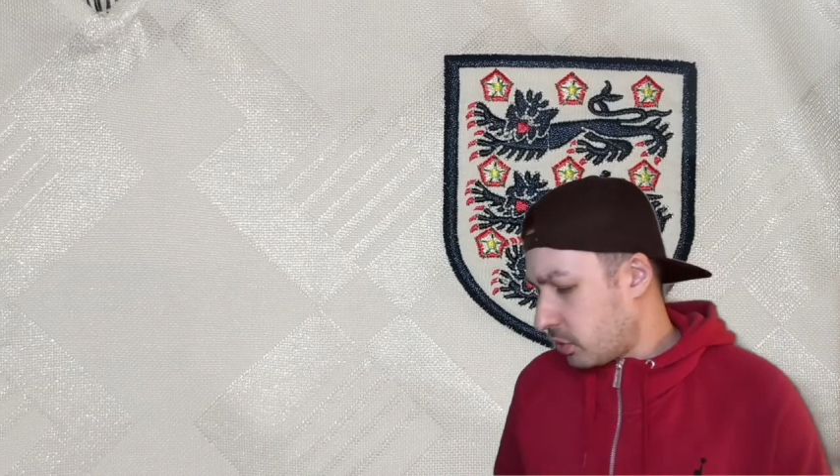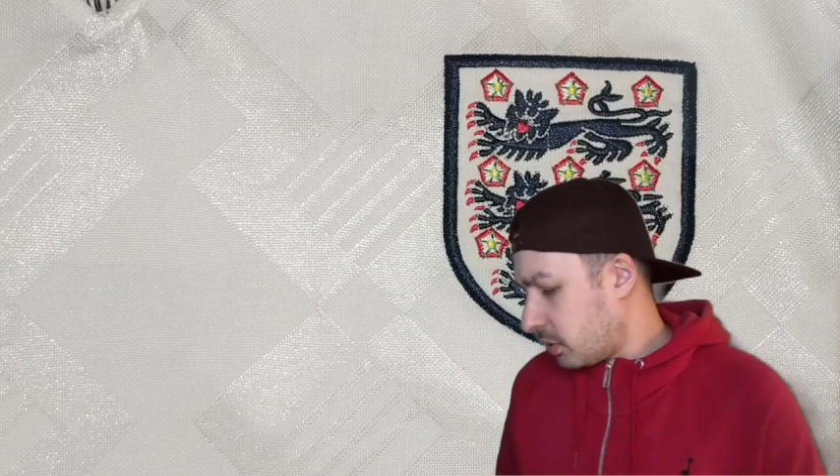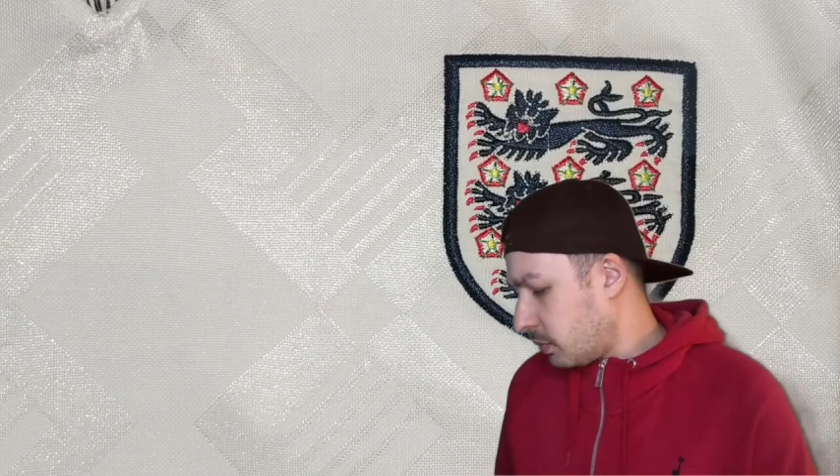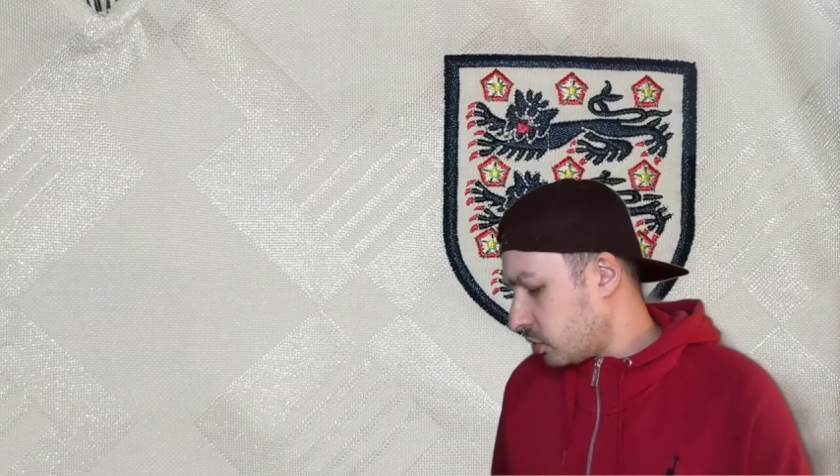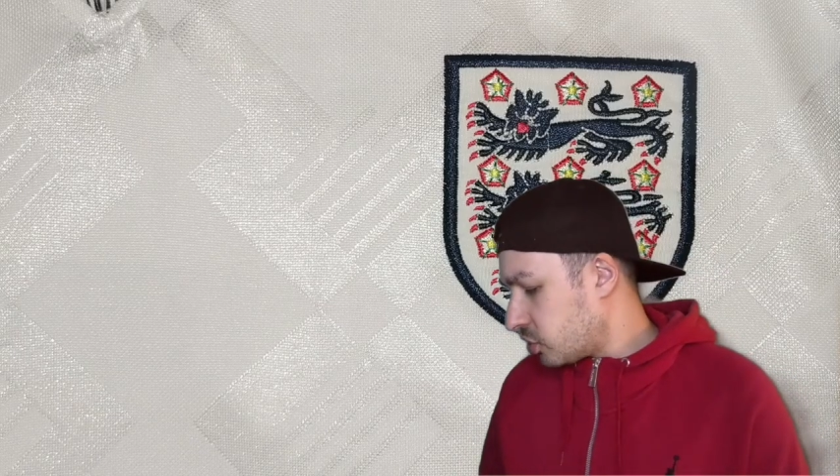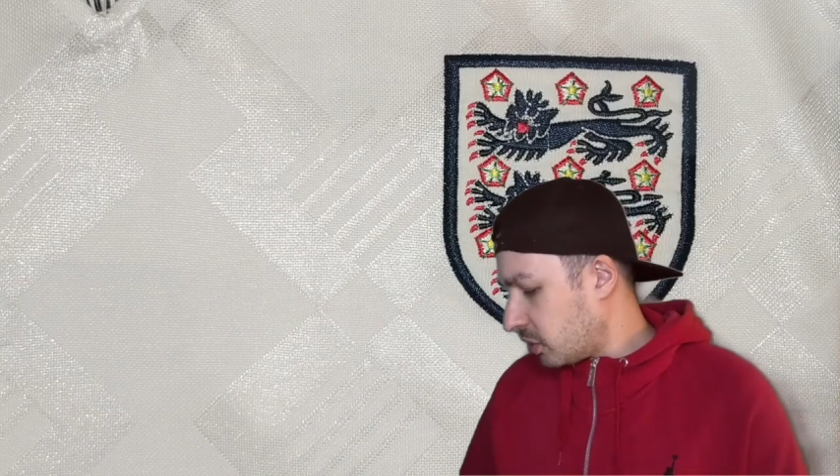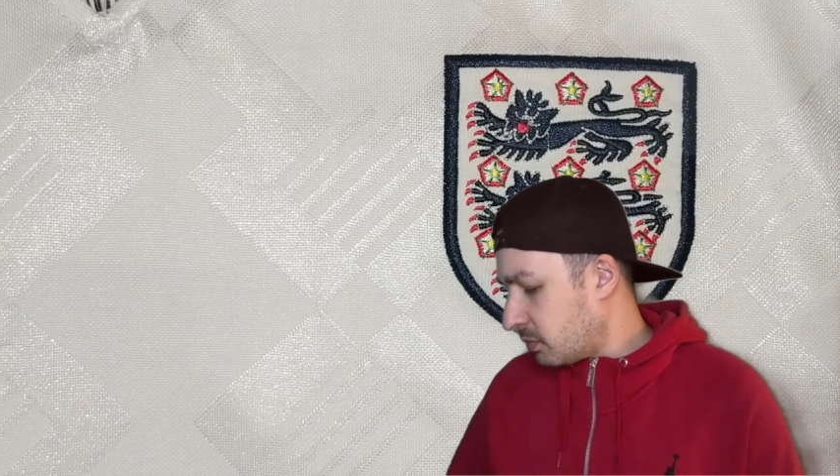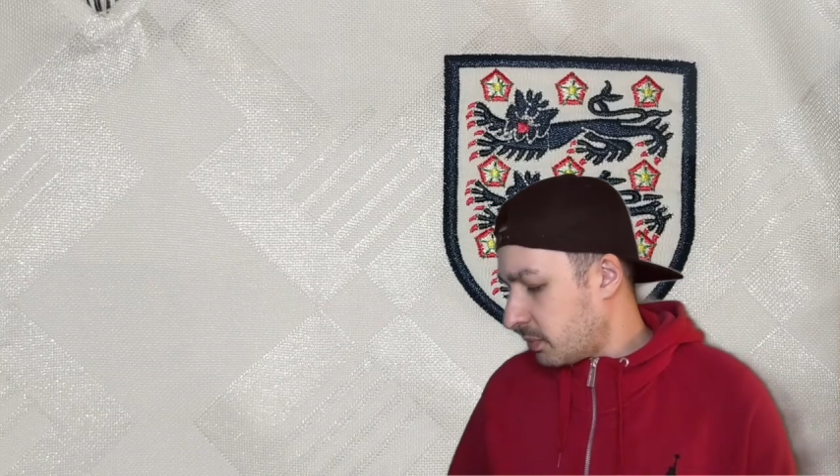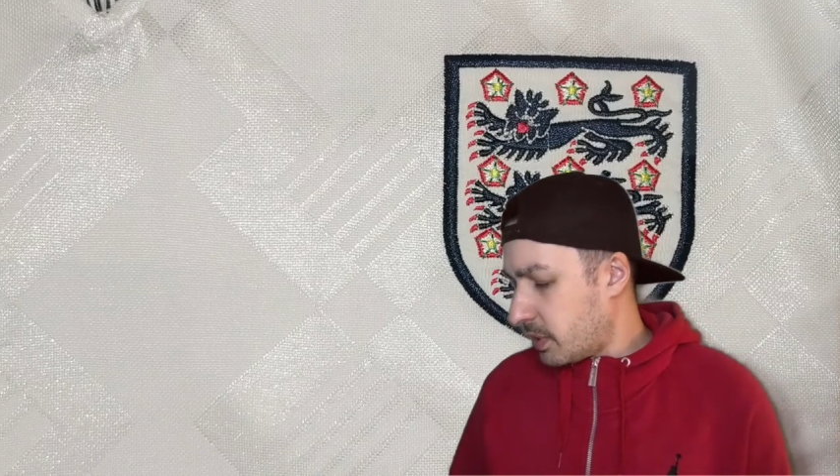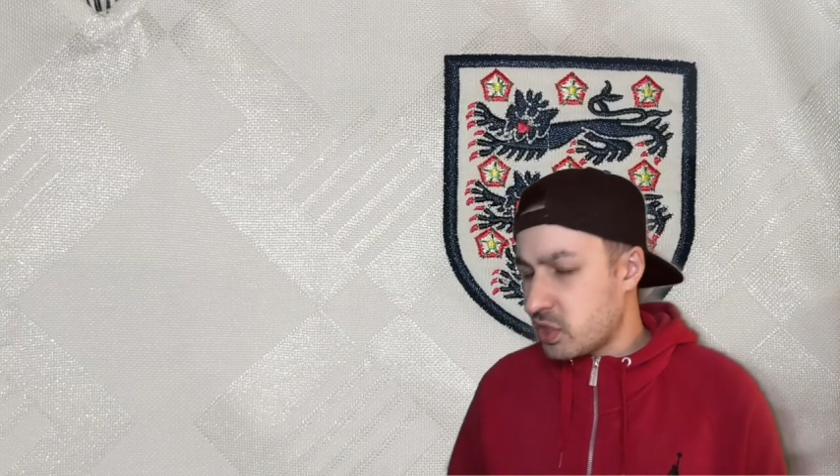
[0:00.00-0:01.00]
Come on, show
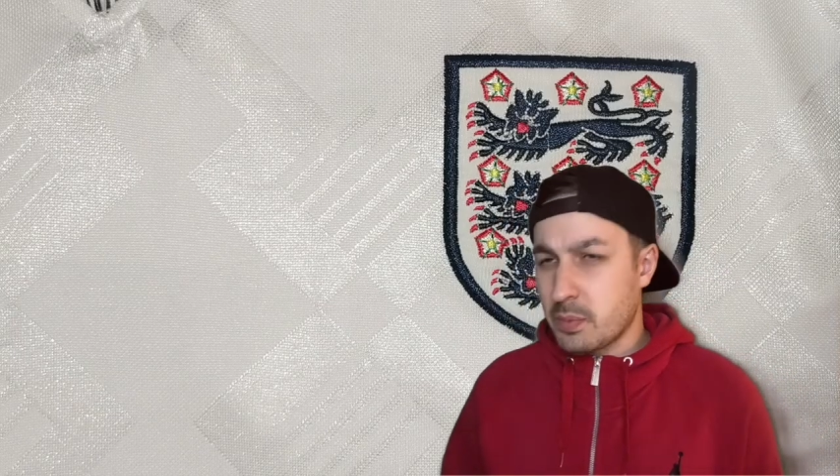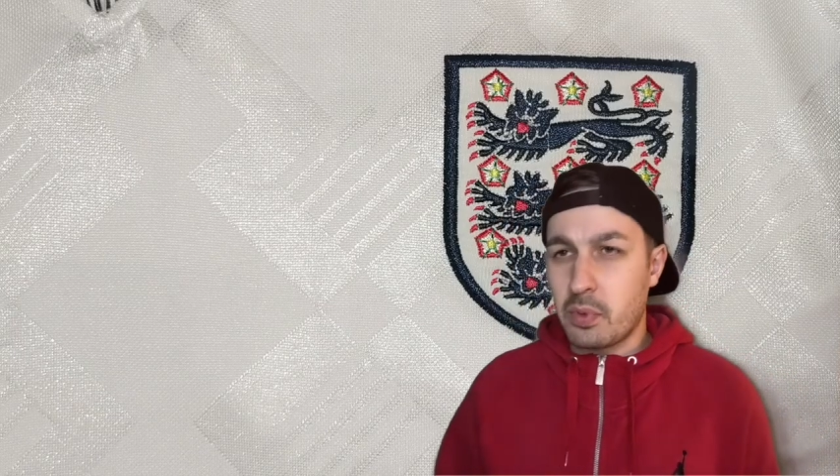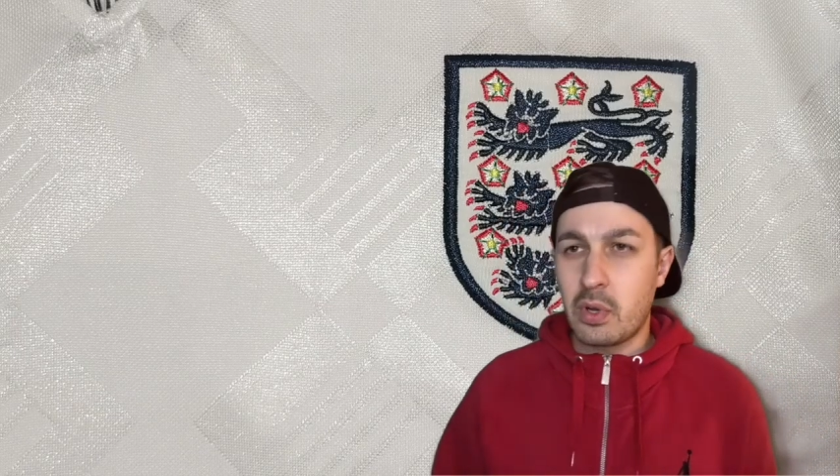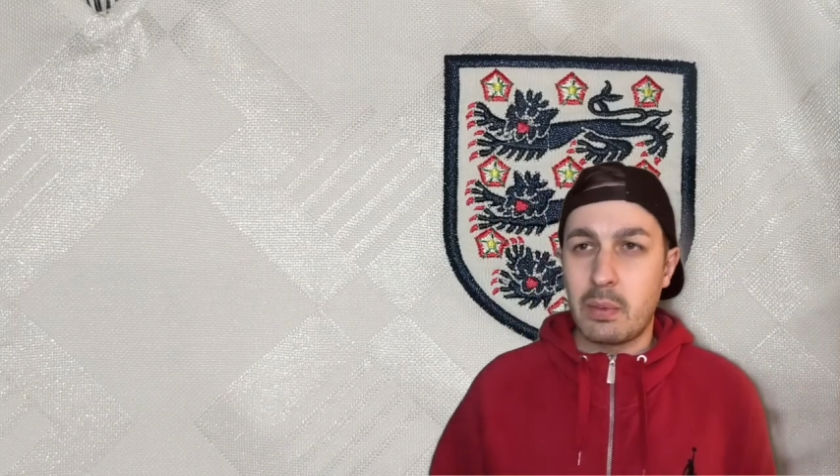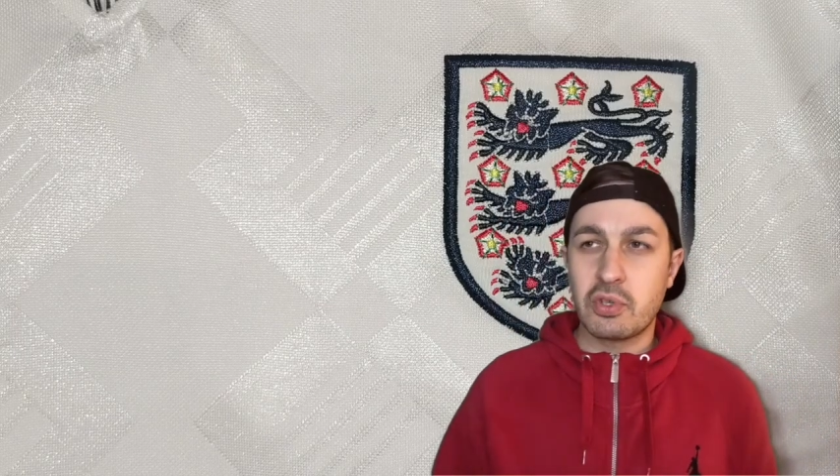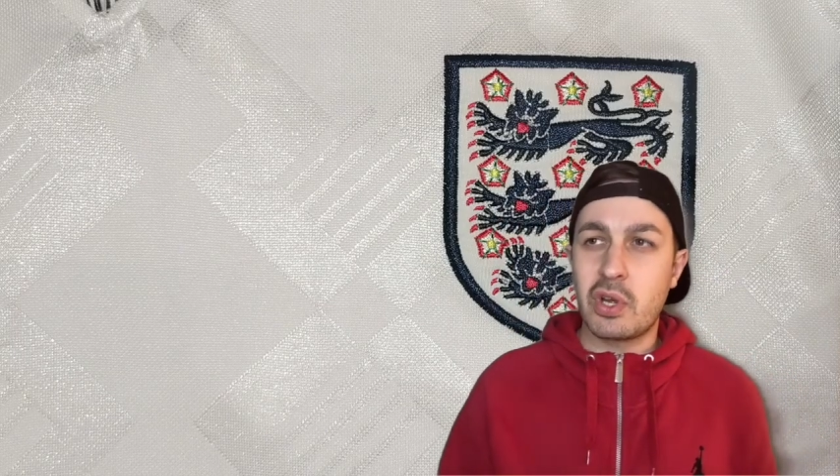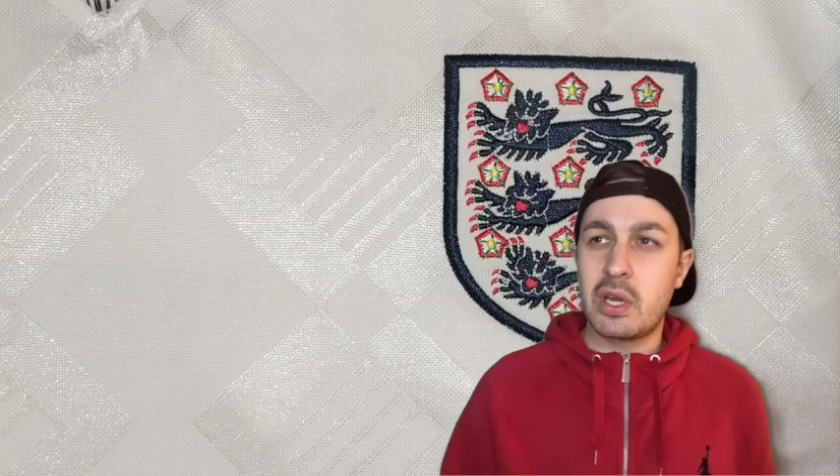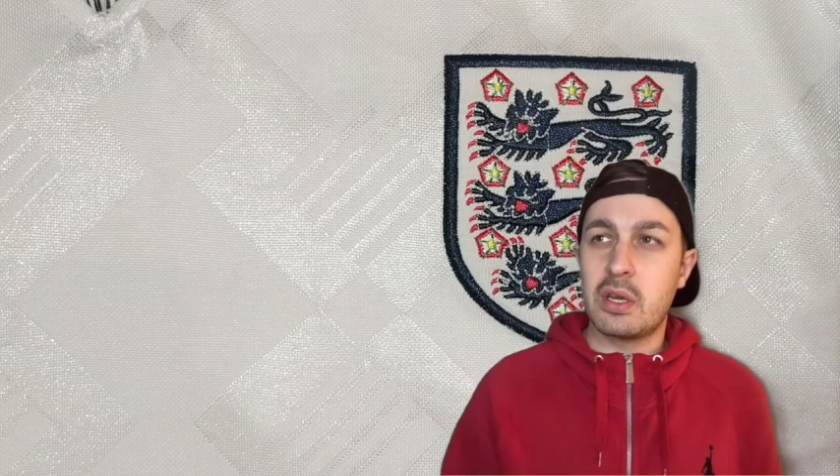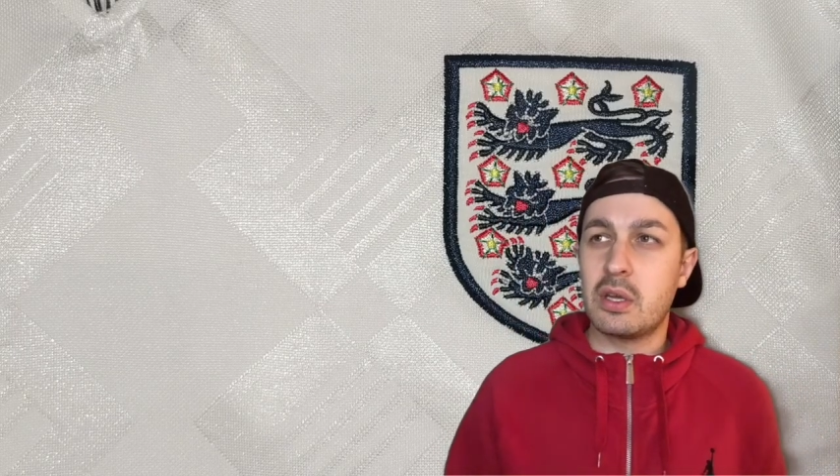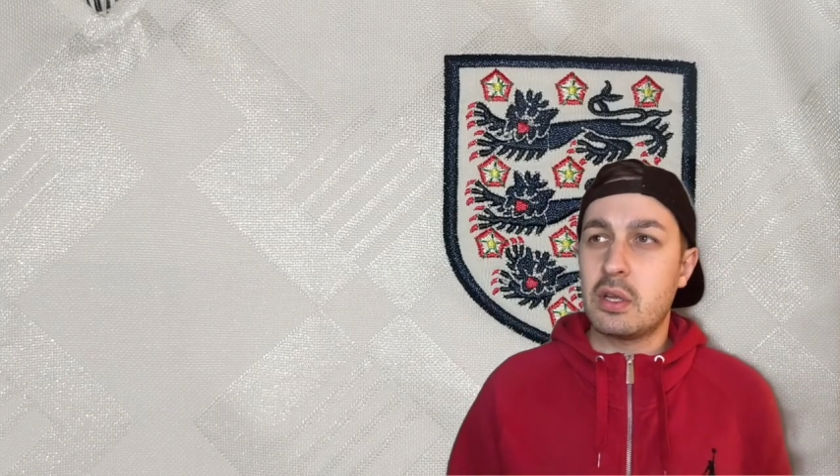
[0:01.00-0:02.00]
me a bit of support. I'm trying
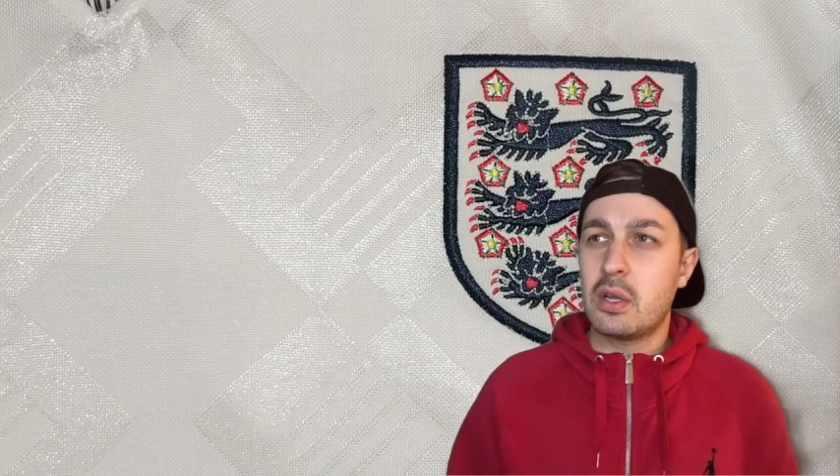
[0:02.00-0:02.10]
to